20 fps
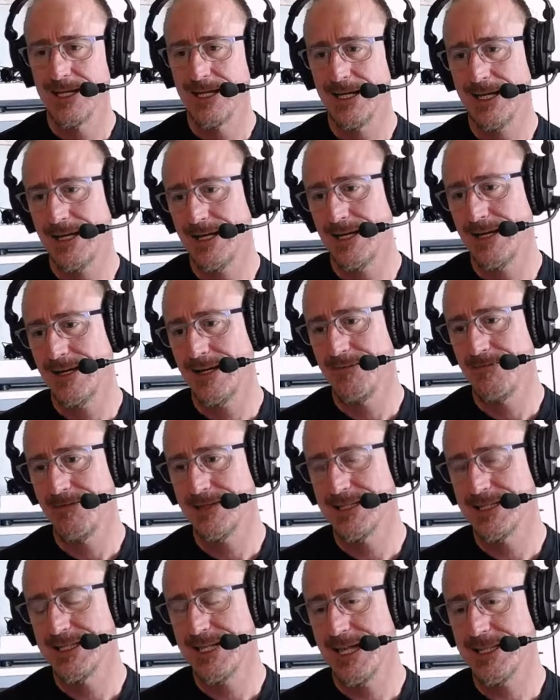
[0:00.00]
Um,
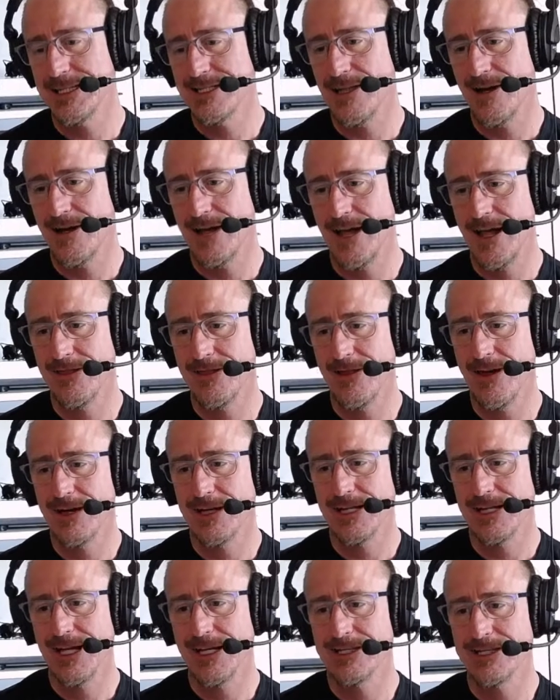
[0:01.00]
let's see. I saw. I thought
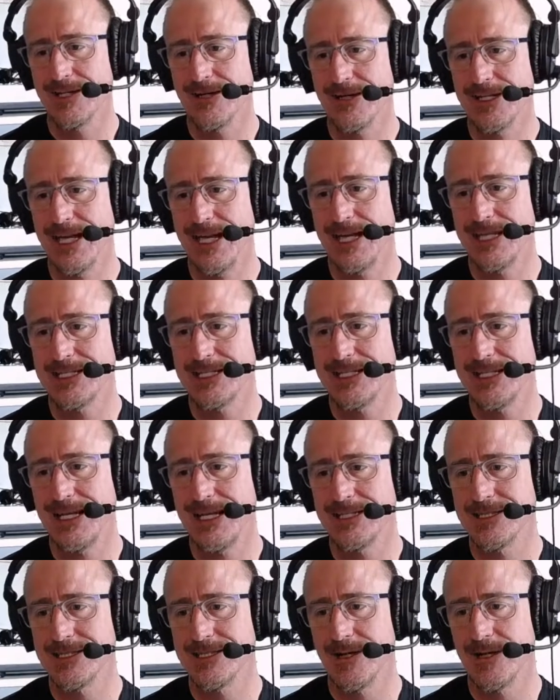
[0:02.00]
I saw Casey.
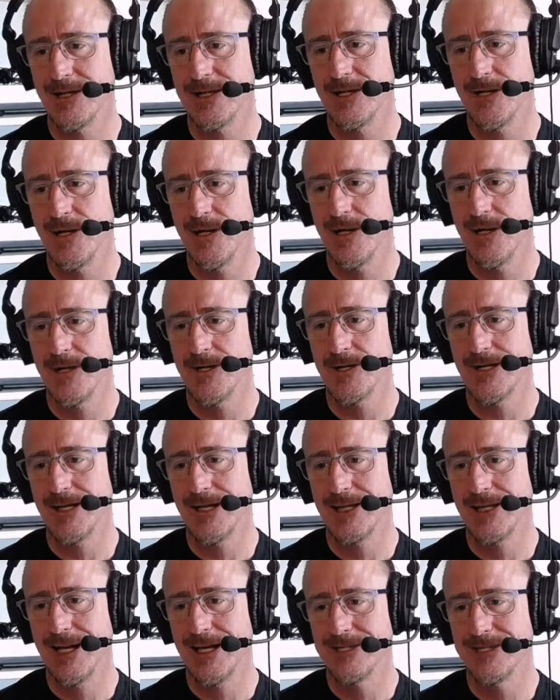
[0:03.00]
I saw Kurt,
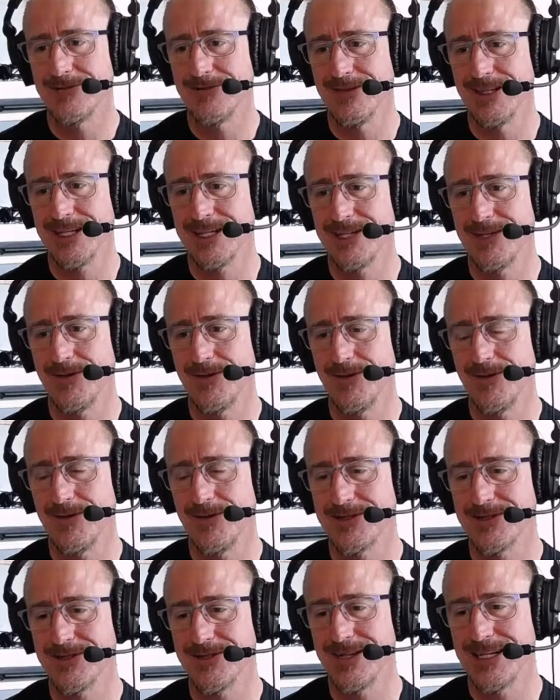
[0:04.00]
and that's really cool.
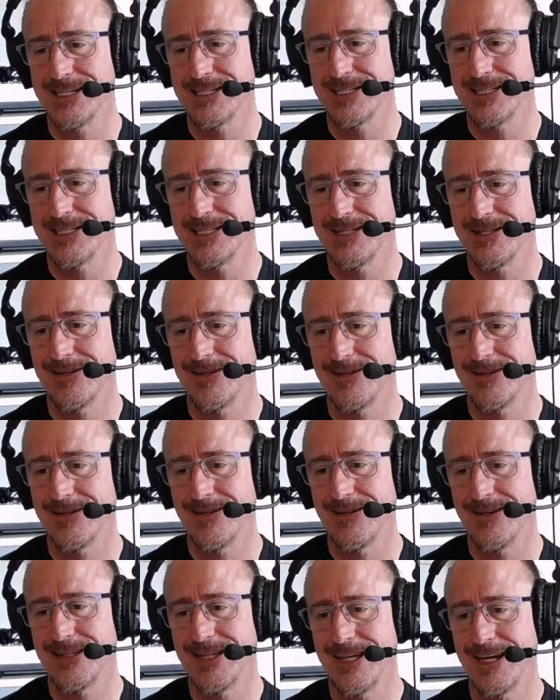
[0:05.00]
It's great to see Kurt
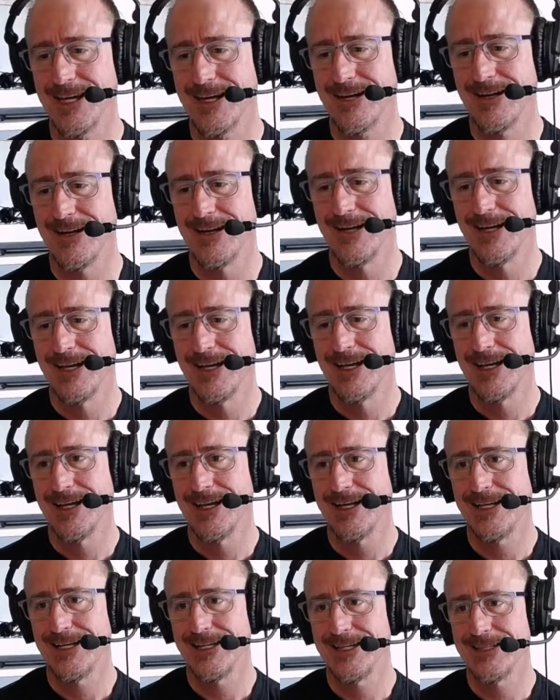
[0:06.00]
on there,
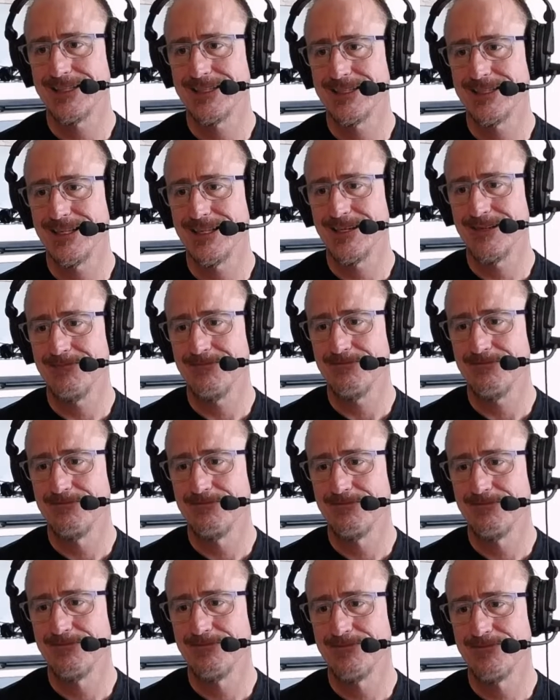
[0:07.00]
and um,
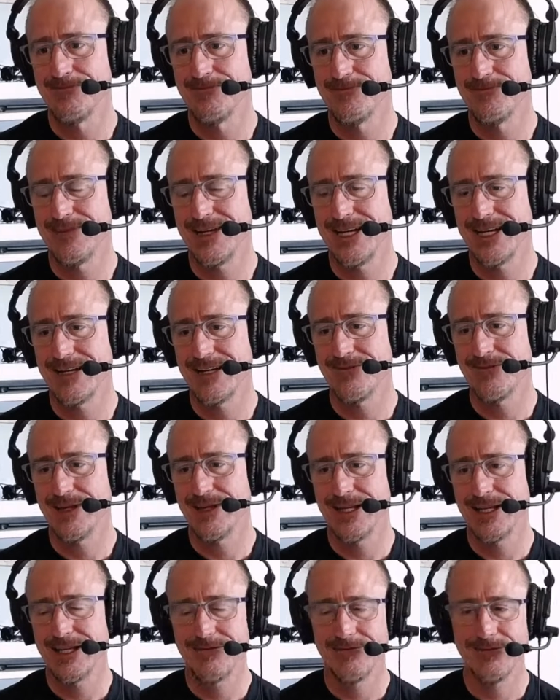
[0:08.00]
man,
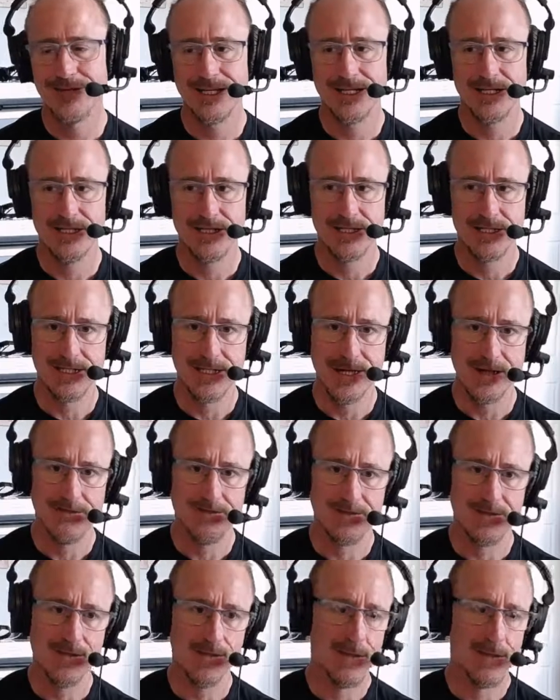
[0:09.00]
really, really good stuff.
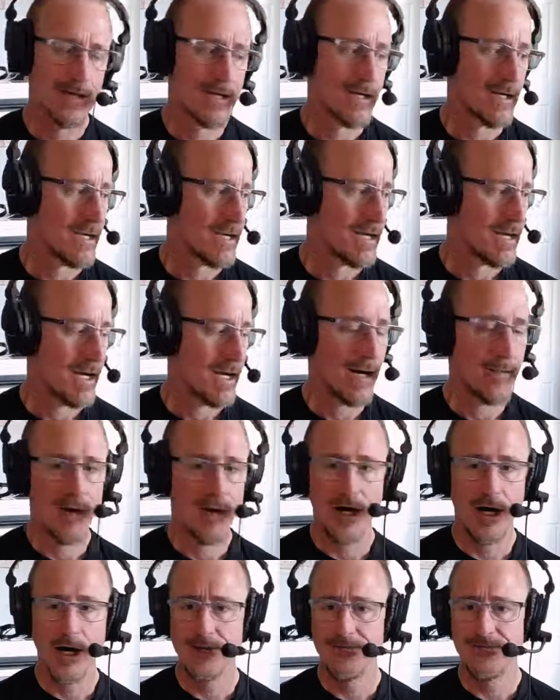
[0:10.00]
So, I'm
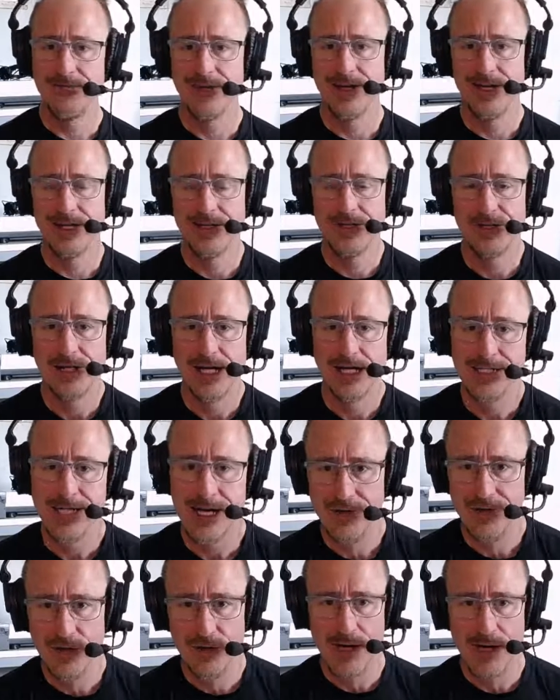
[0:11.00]
off, and you guys
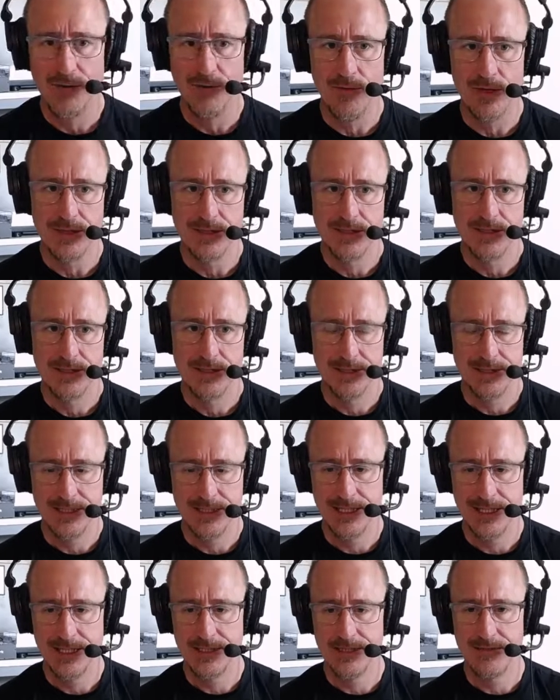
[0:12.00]
have a great one.
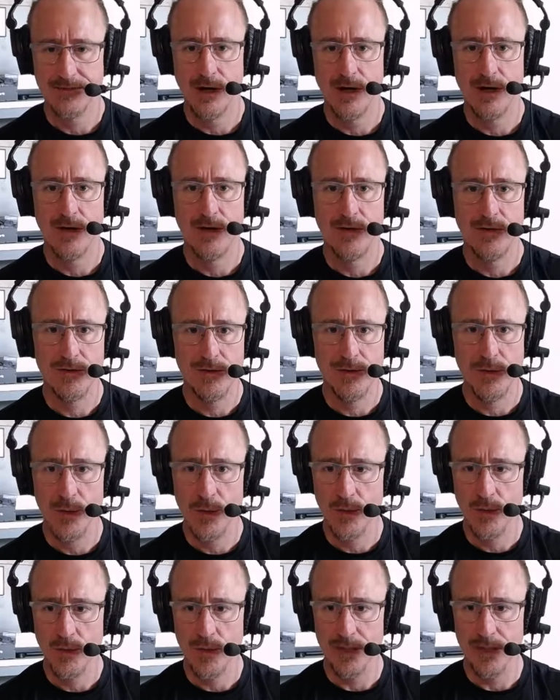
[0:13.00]
See you tomorrow,
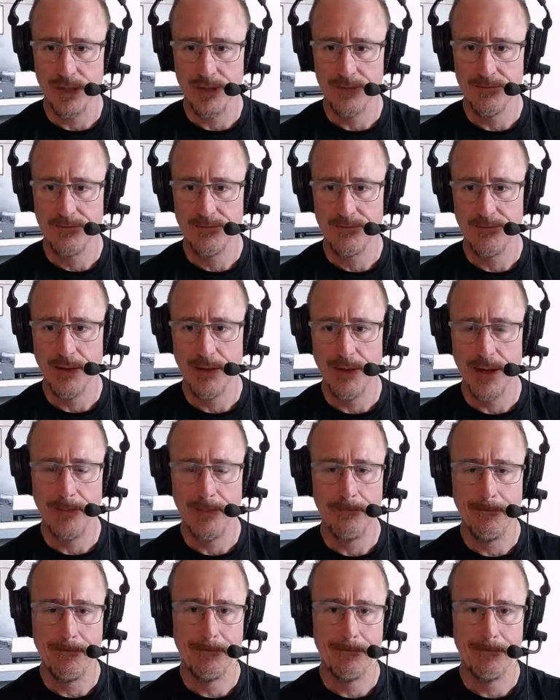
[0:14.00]
Lord willing. Bye bye.